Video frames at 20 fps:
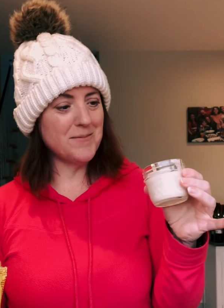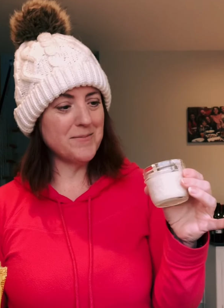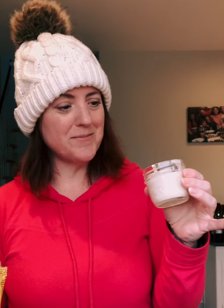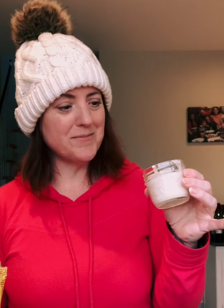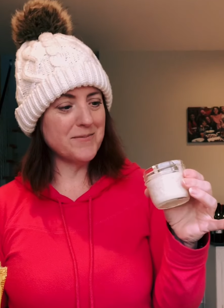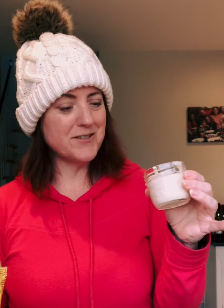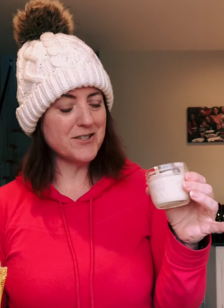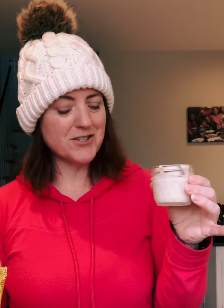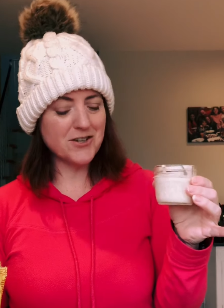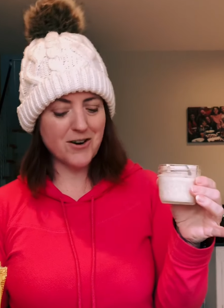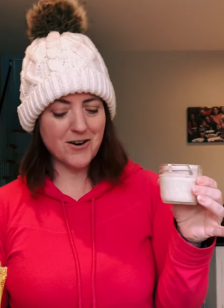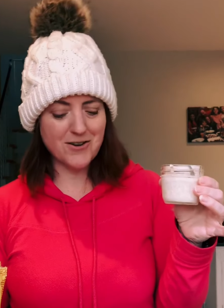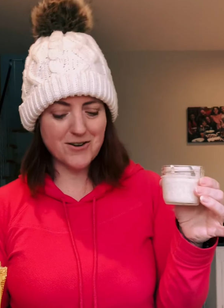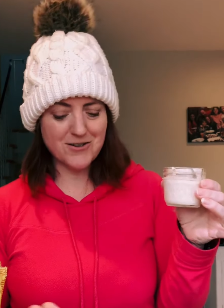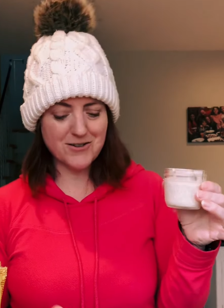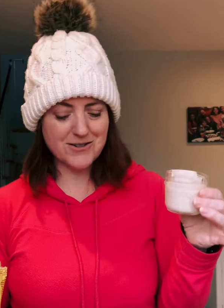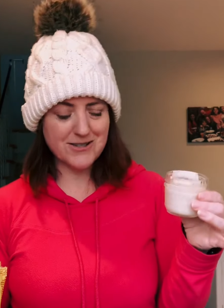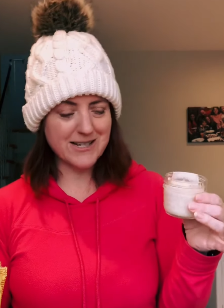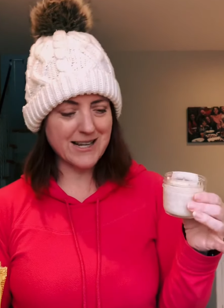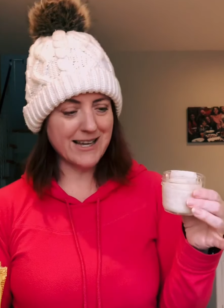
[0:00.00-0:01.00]

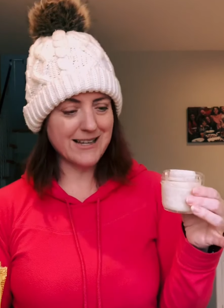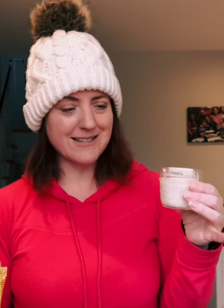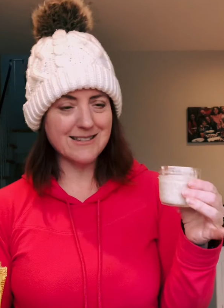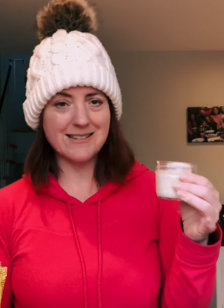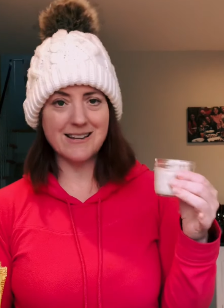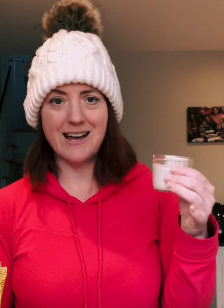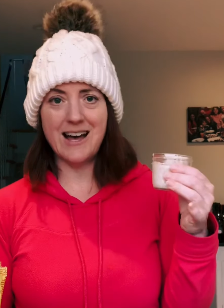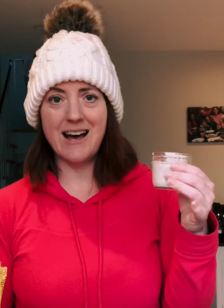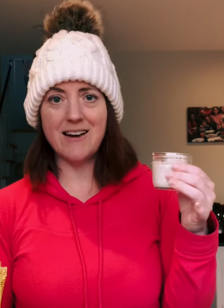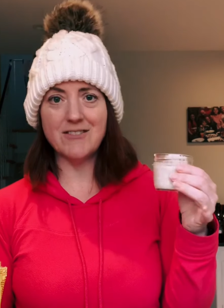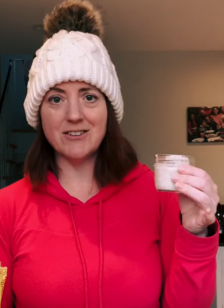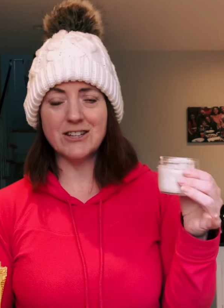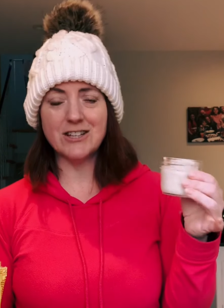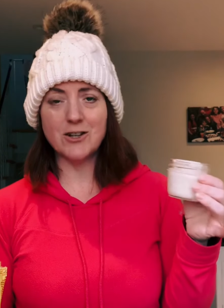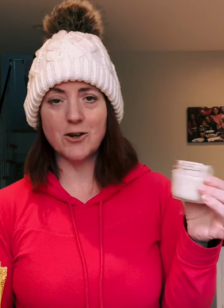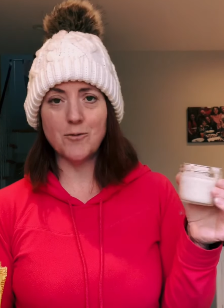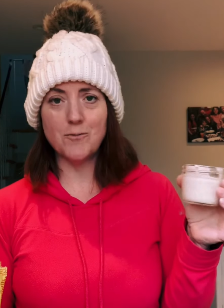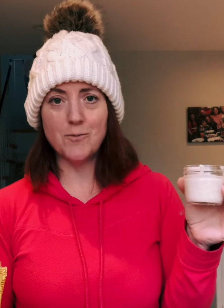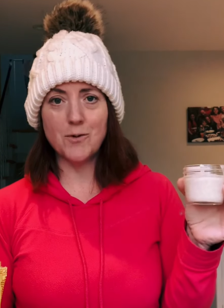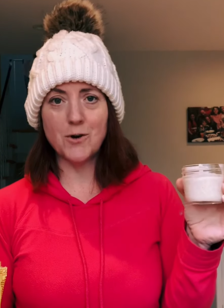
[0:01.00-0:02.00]
starters have a
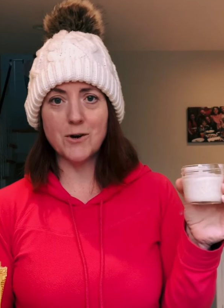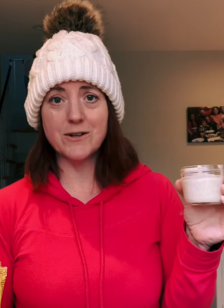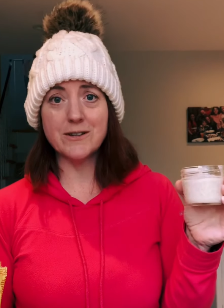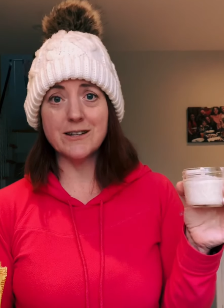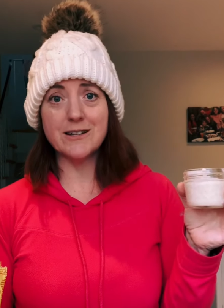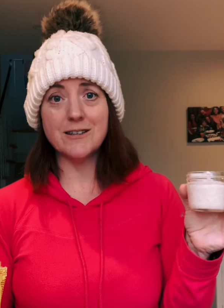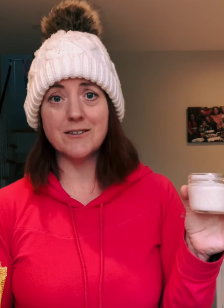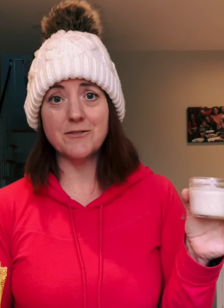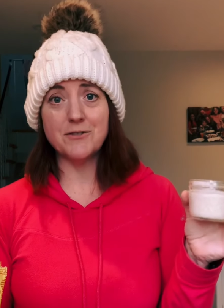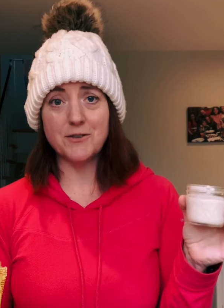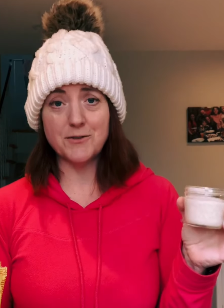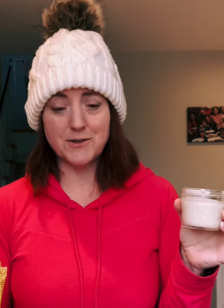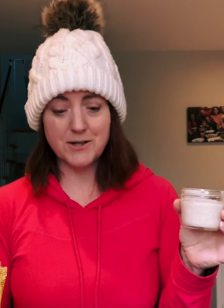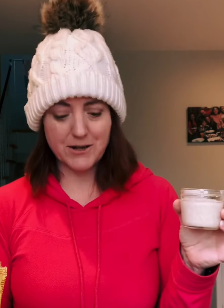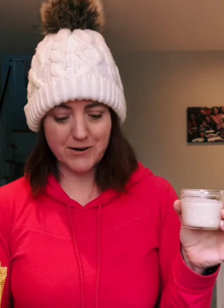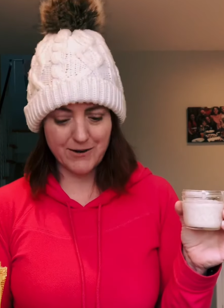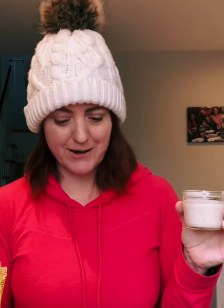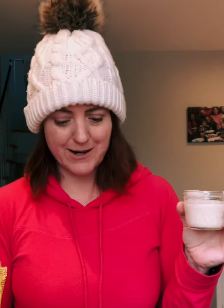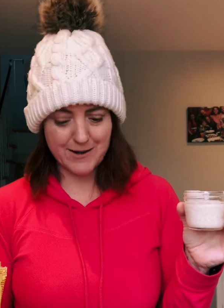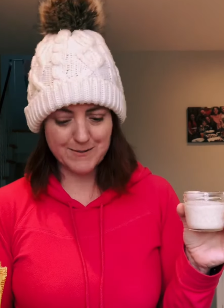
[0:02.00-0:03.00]
little more than the 50
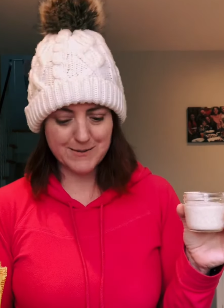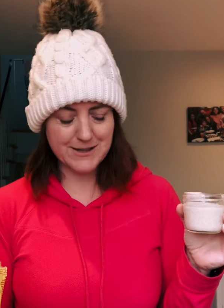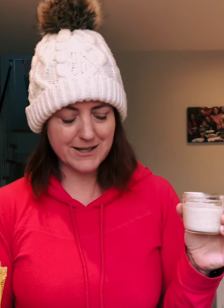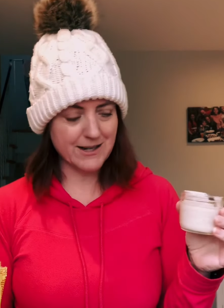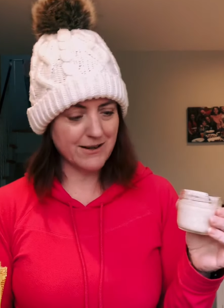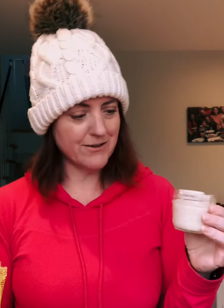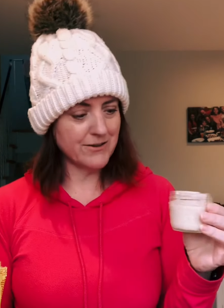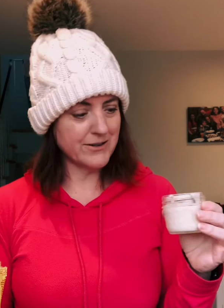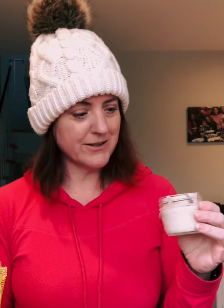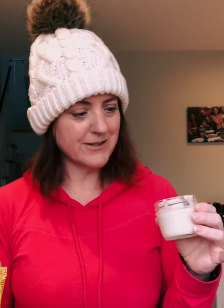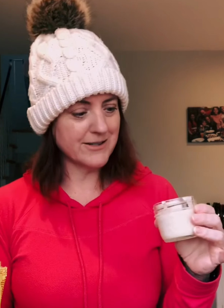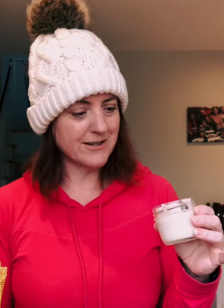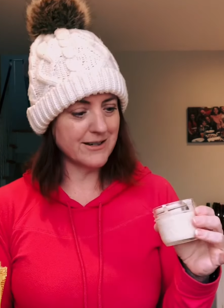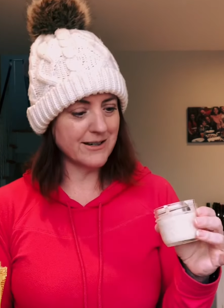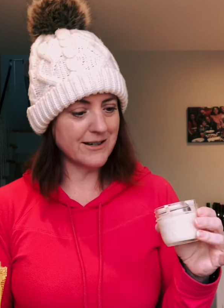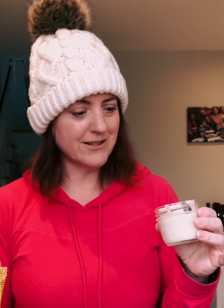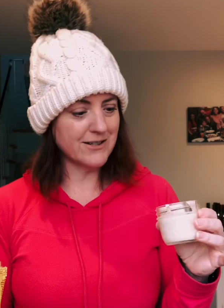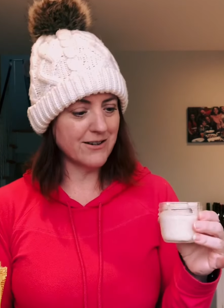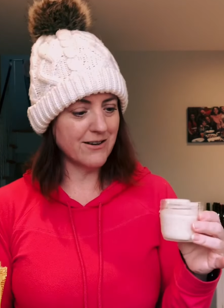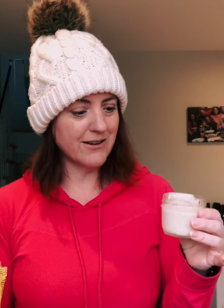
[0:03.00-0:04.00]
grams that I was
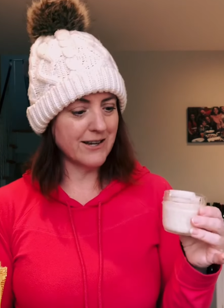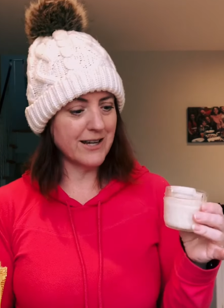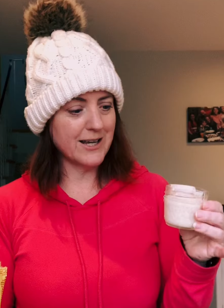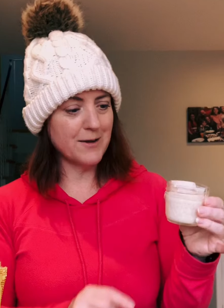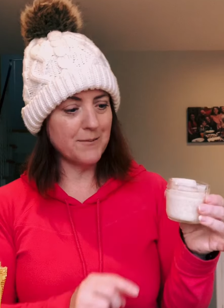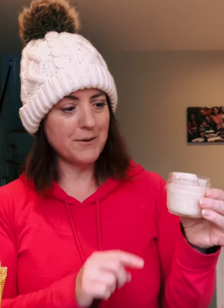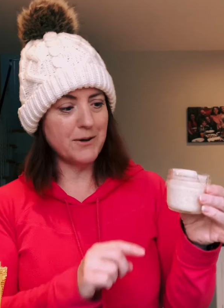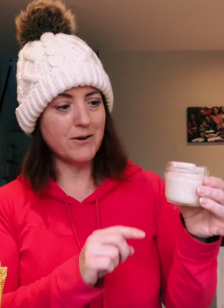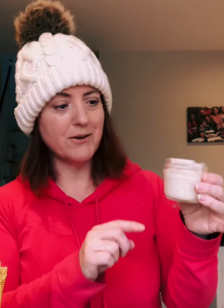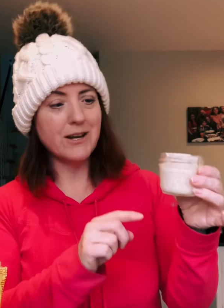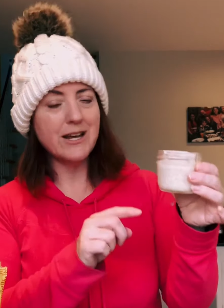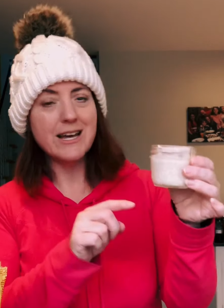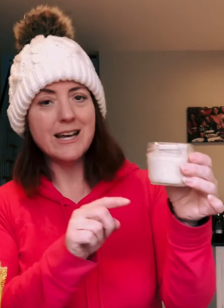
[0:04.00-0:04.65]
talking about.